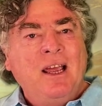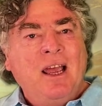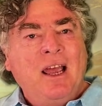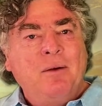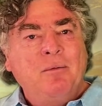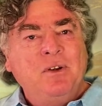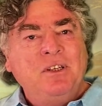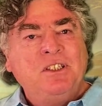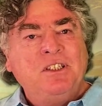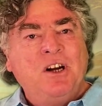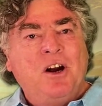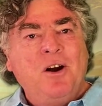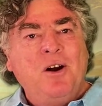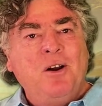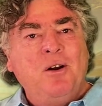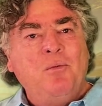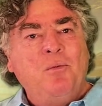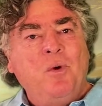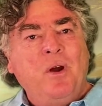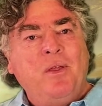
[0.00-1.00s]
And we
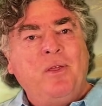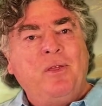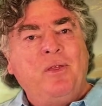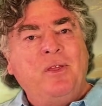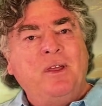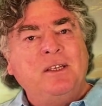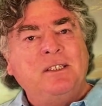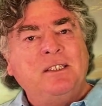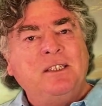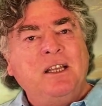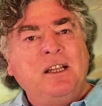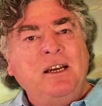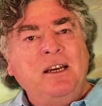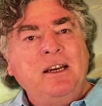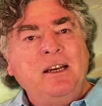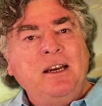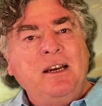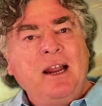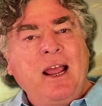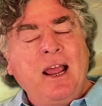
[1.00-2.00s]
started with this
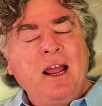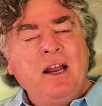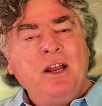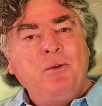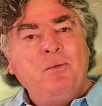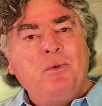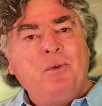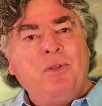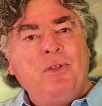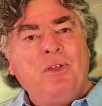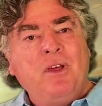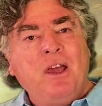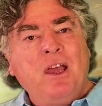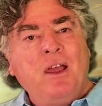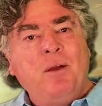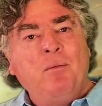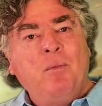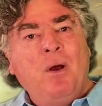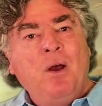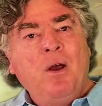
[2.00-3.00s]
annual
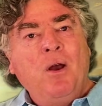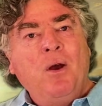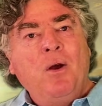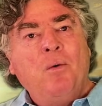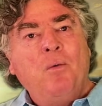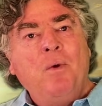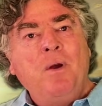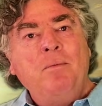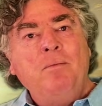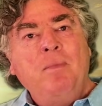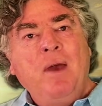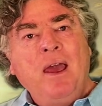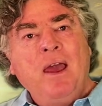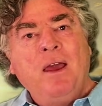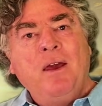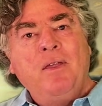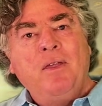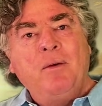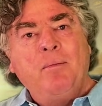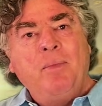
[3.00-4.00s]
theme, we
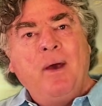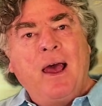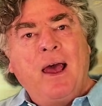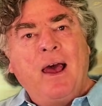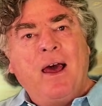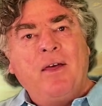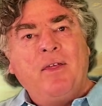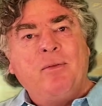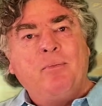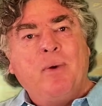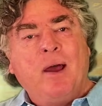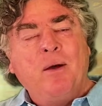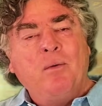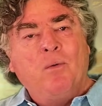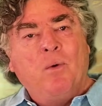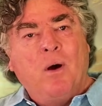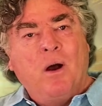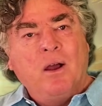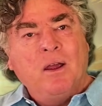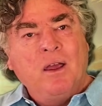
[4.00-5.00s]
make the path by
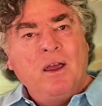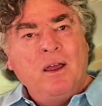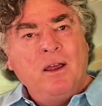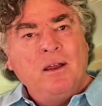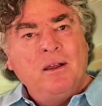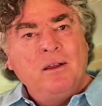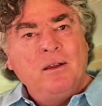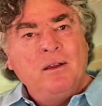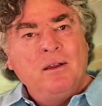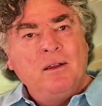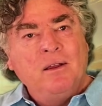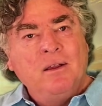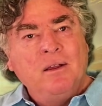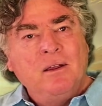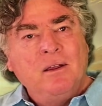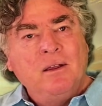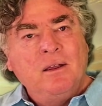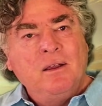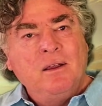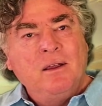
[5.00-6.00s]
walking.
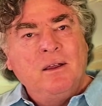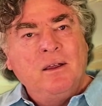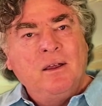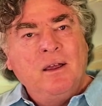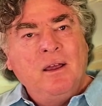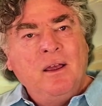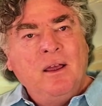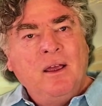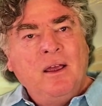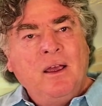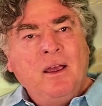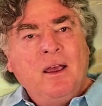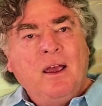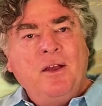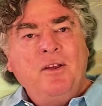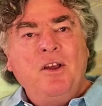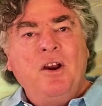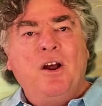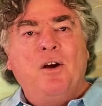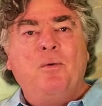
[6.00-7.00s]

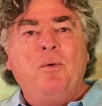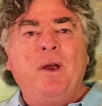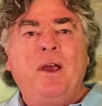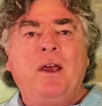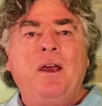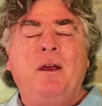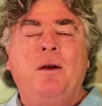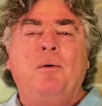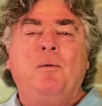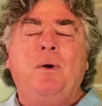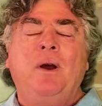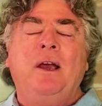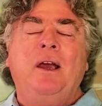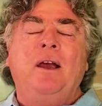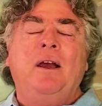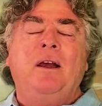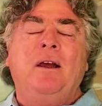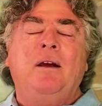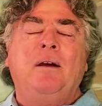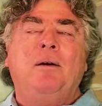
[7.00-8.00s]
And you know,
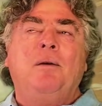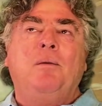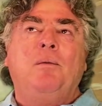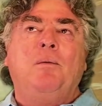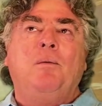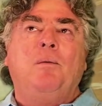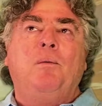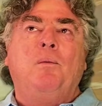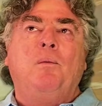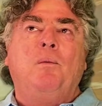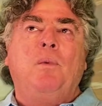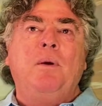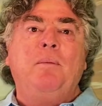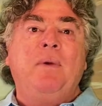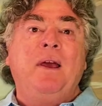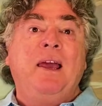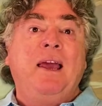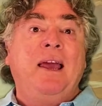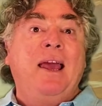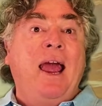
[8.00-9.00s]
we
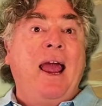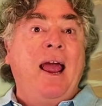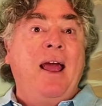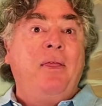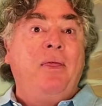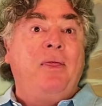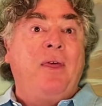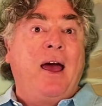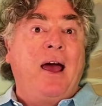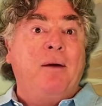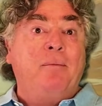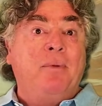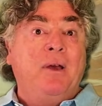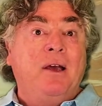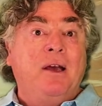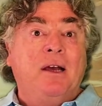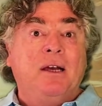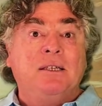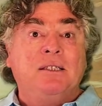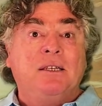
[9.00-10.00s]
began that
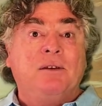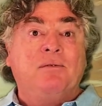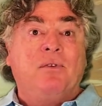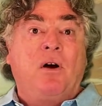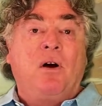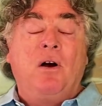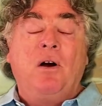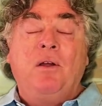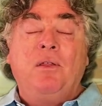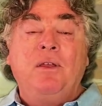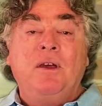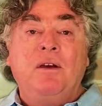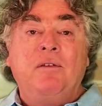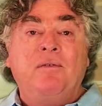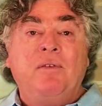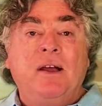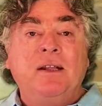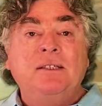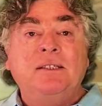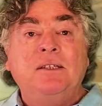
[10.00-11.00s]
because of all the
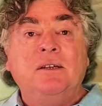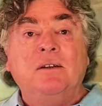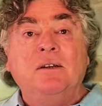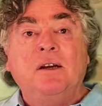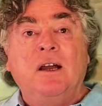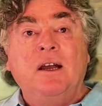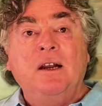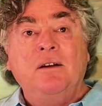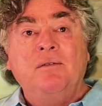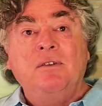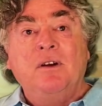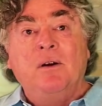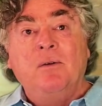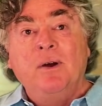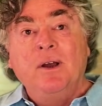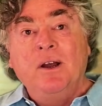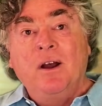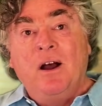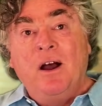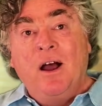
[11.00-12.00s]
events that are kind of
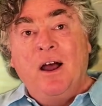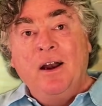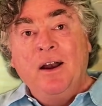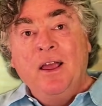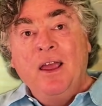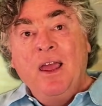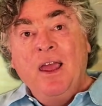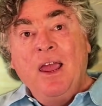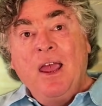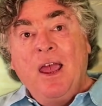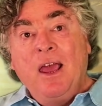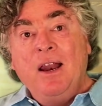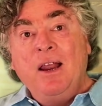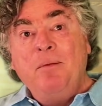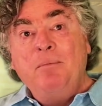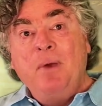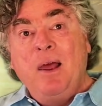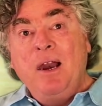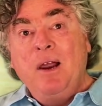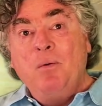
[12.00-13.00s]
going on. And
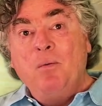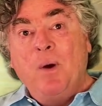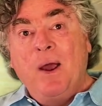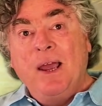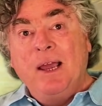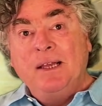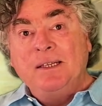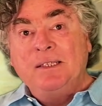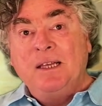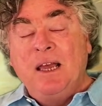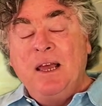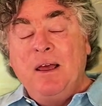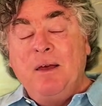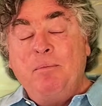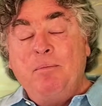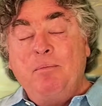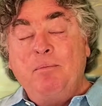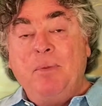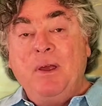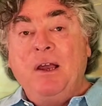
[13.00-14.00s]
in many ways,
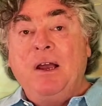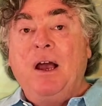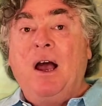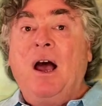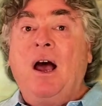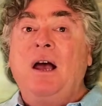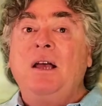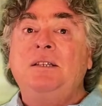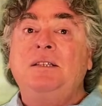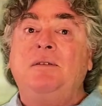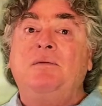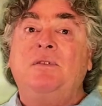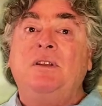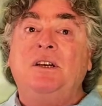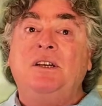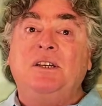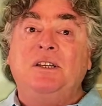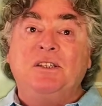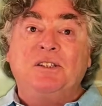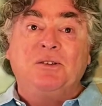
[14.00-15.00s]
because of the
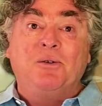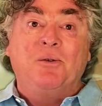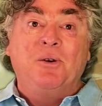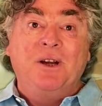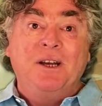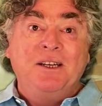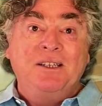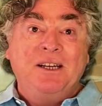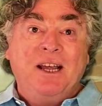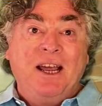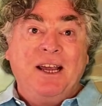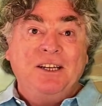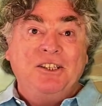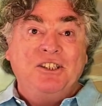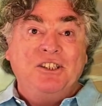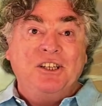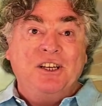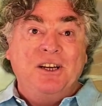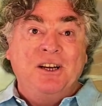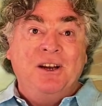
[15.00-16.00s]

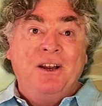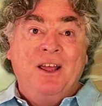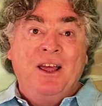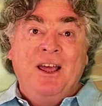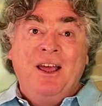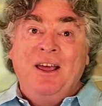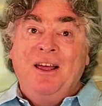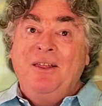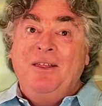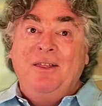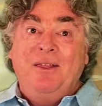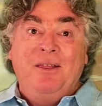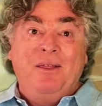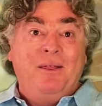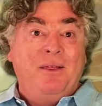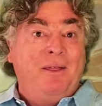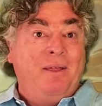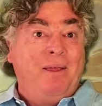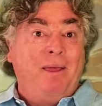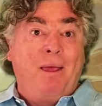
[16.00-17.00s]
disorientation,
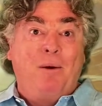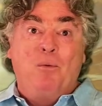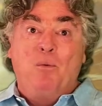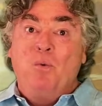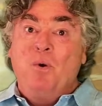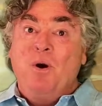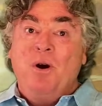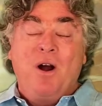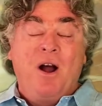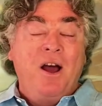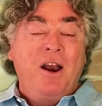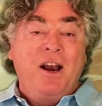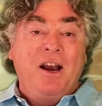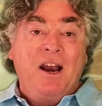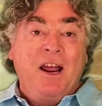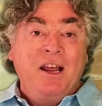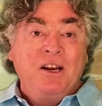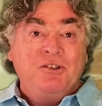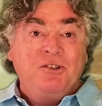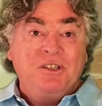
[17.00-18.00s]
we're on
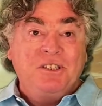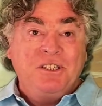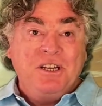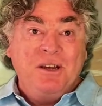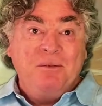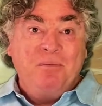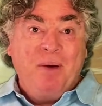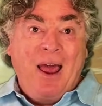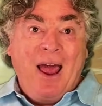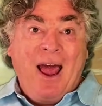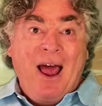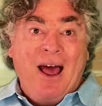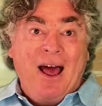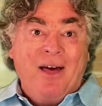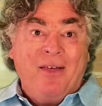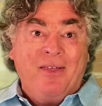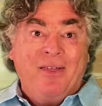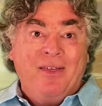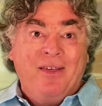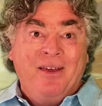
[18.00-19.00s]
an interesting
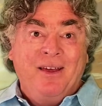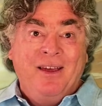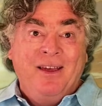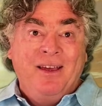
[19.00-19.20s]
path.